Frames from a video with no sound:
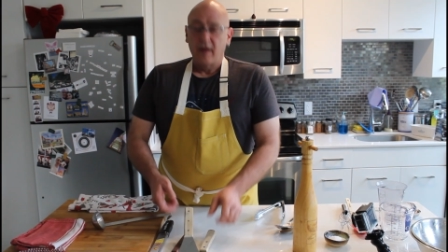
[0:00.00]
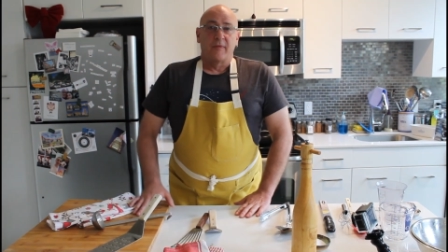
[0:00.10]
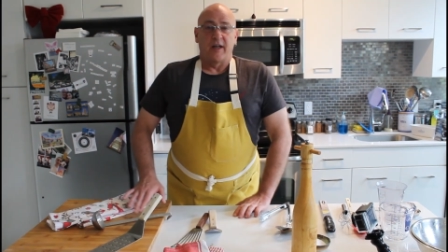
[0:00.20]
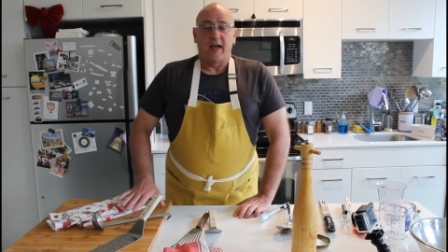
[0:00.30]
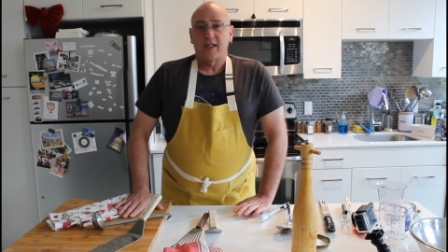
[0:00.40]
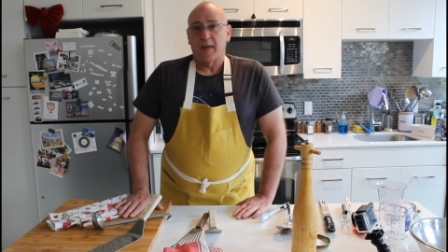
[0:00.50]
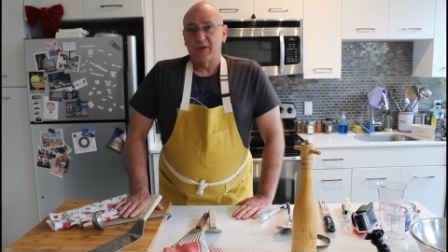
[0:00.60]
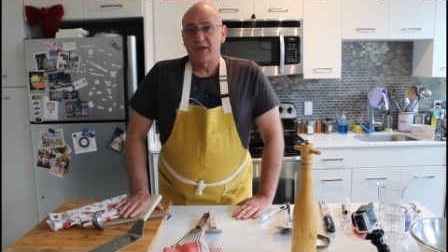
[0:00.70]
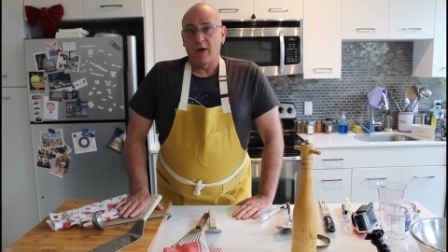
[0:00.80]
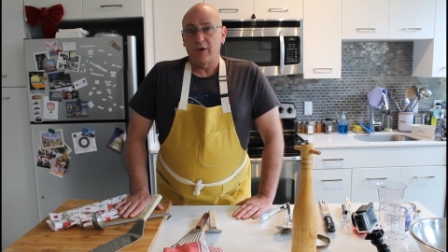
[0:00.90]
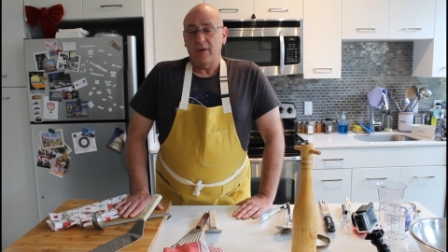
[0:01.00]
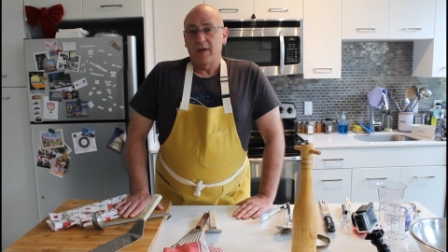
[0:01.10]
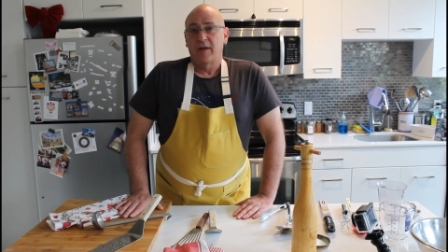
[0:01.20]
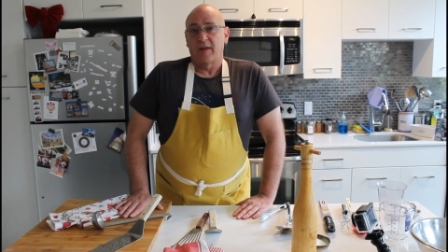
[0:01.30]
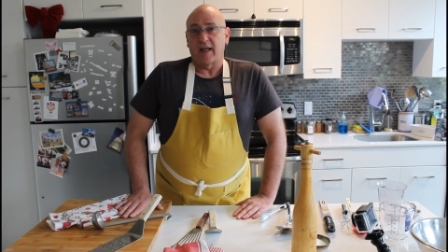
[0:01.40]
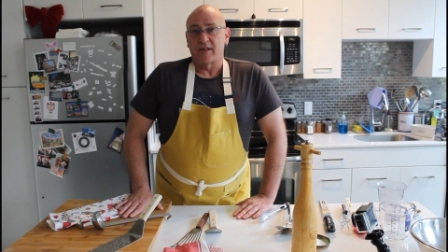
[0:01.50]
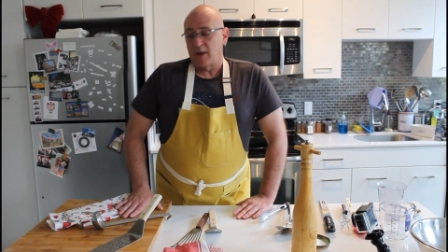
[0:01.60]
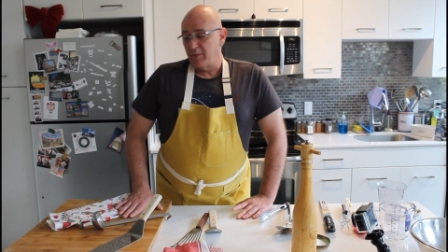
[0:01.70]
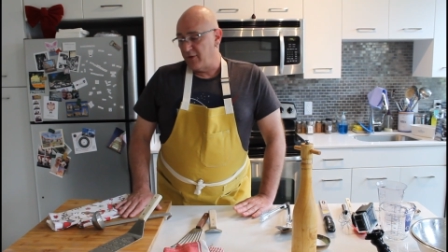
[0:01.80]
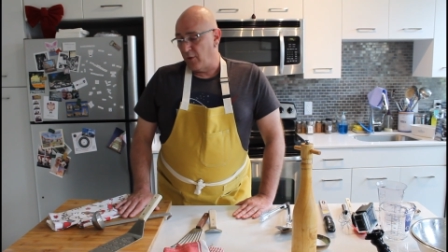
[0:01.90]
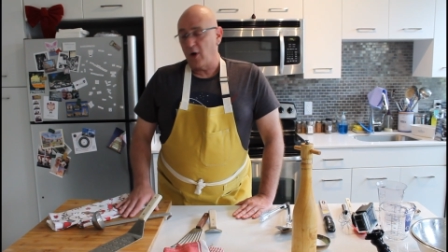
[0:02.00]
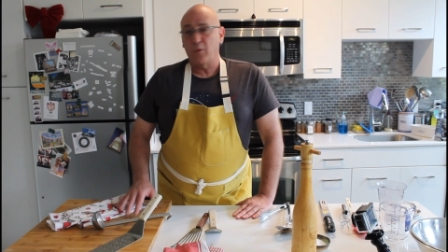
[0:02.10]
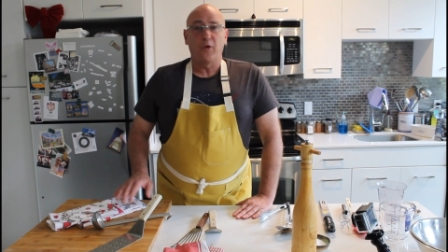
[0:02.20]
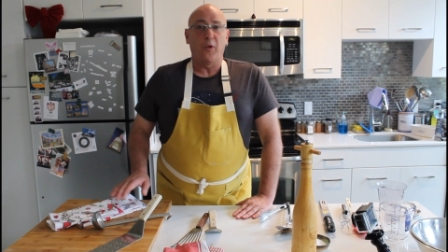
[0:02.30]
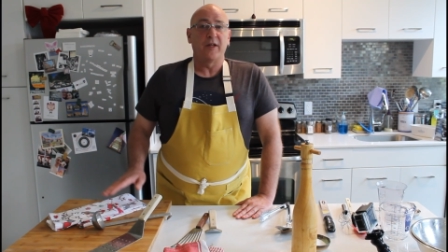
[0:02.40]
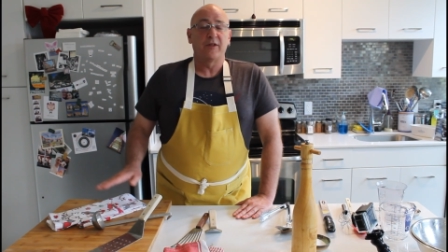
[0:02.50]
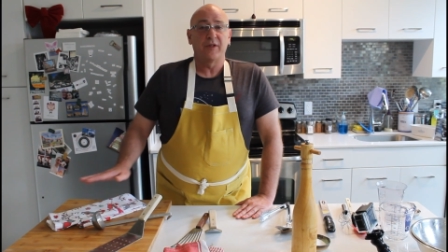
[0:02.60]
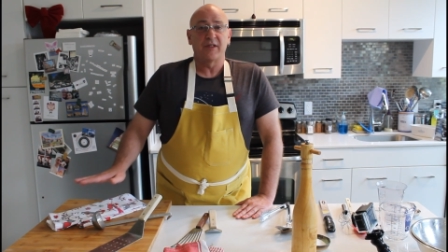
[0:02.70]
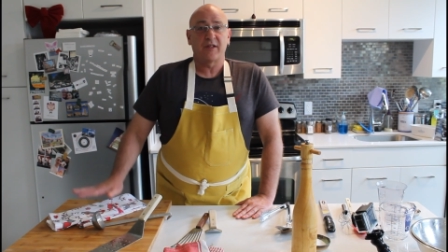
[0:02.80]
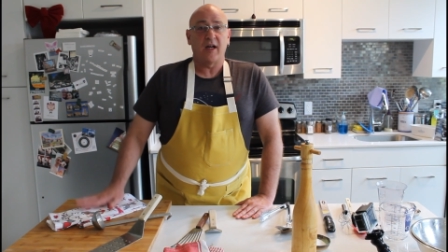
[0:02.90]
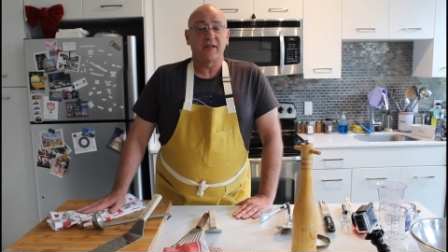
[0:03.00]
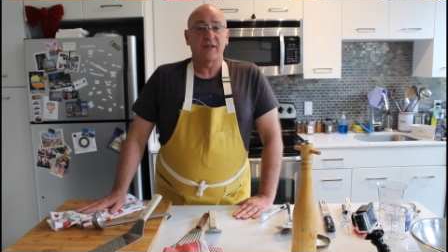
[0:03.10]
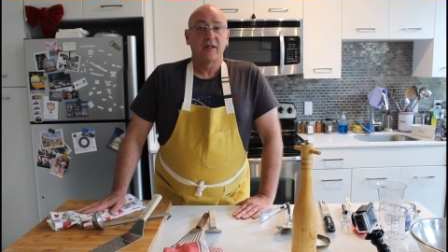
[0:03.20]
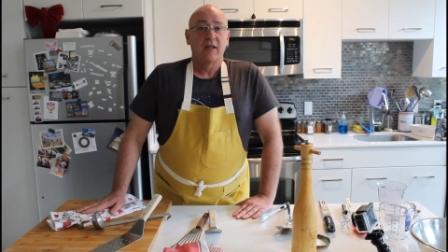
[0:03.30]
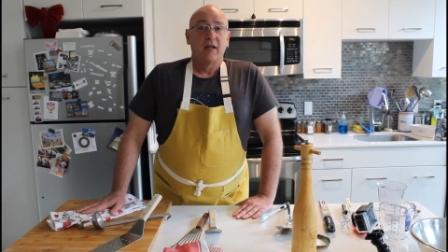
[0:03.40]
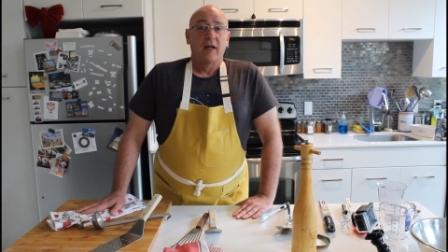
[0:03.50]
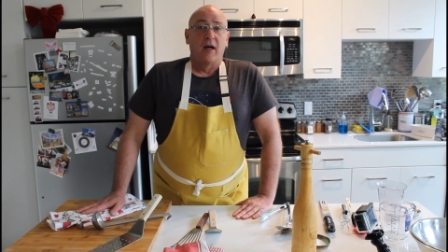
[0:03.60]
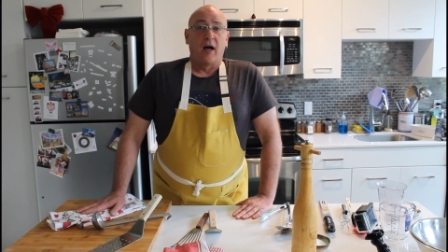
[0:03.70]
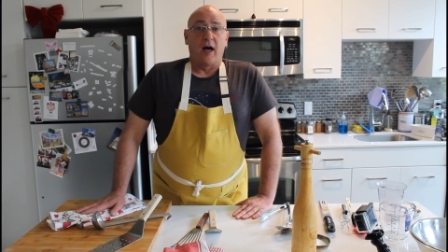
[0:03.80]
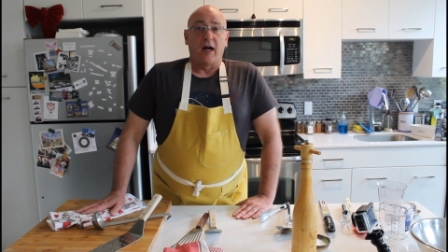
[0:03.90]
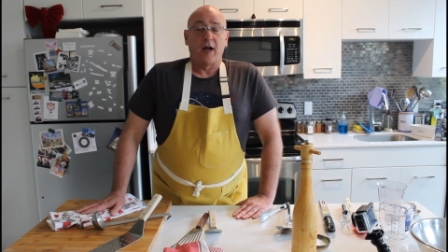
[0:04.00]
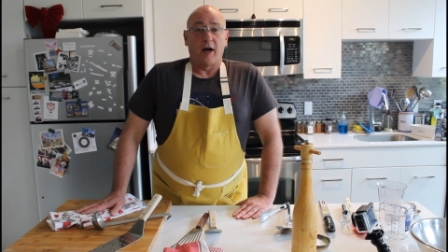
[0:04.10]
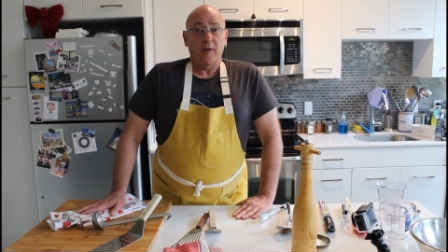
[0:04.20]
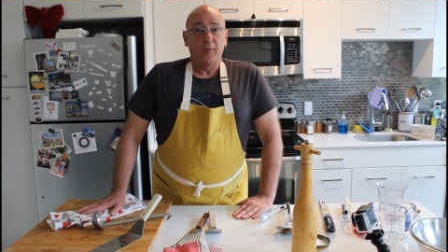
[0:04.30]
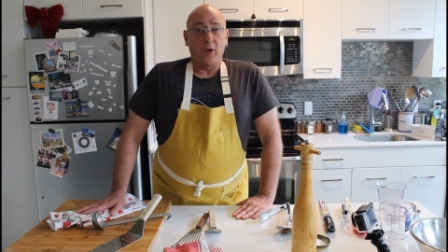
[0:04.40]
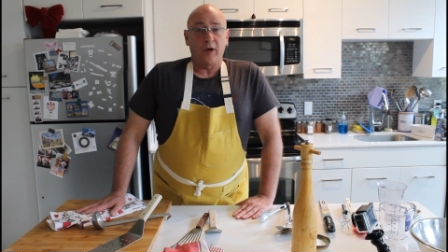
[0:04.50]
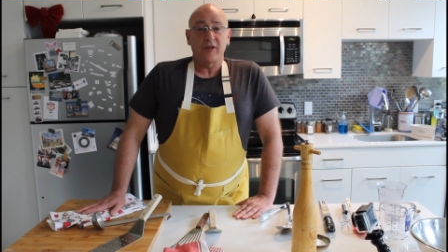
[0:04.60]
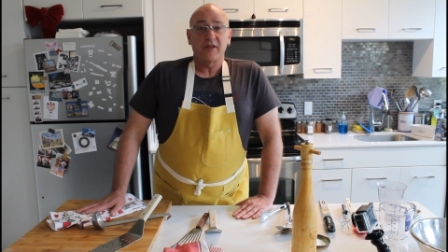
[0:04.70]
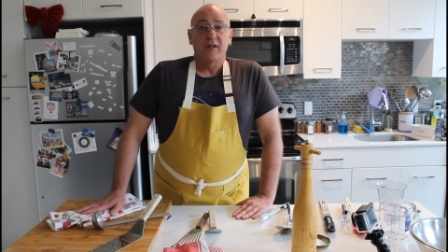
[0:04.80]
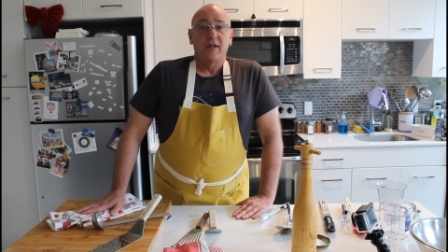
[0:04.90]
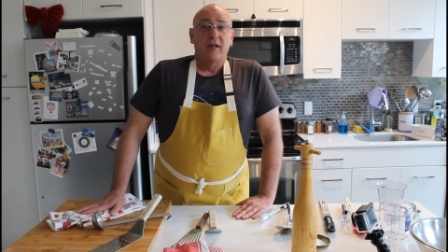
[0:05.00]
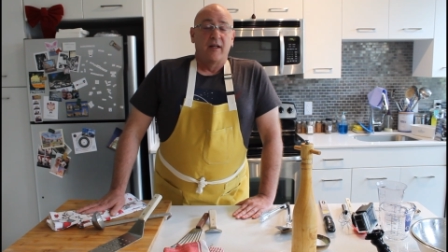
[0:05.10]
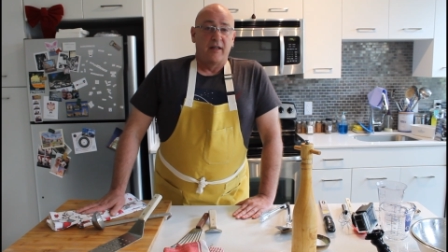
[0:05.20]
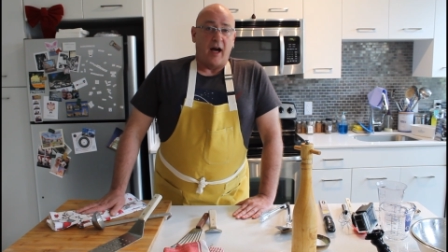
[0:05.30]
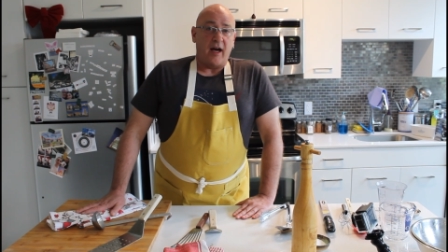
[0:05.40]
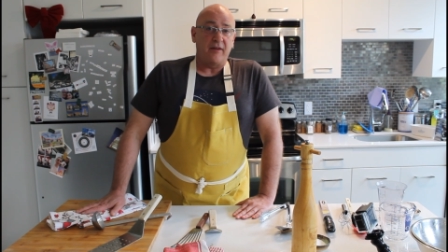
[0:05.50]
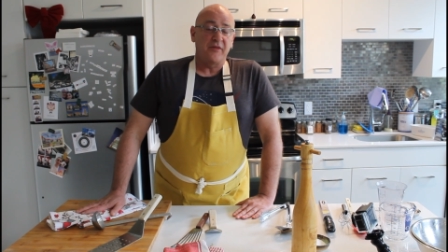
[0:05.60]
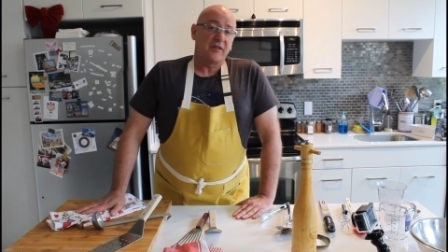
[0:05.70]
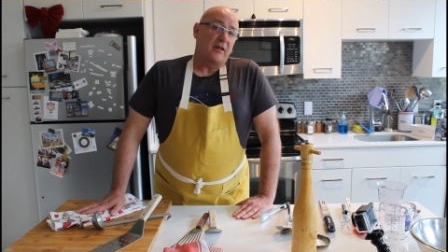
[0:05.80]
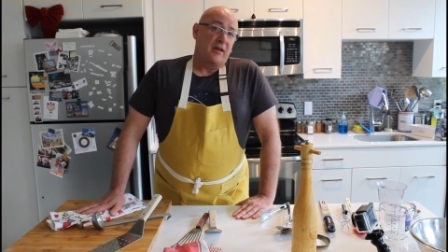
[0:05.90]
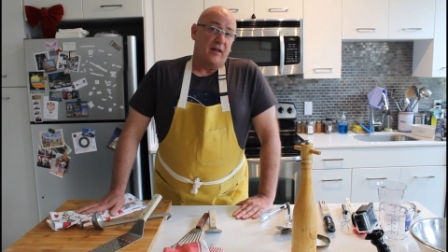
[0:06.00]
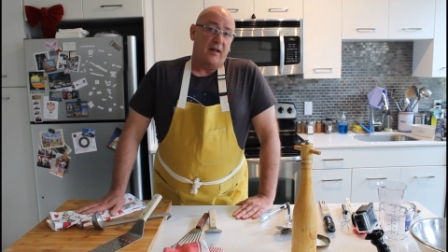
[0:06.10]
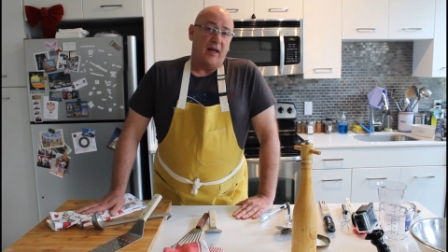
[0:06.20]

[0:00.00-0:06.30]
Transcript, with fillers: The next episode, like I said before, we're going to discuss uh, cutting boards, knives,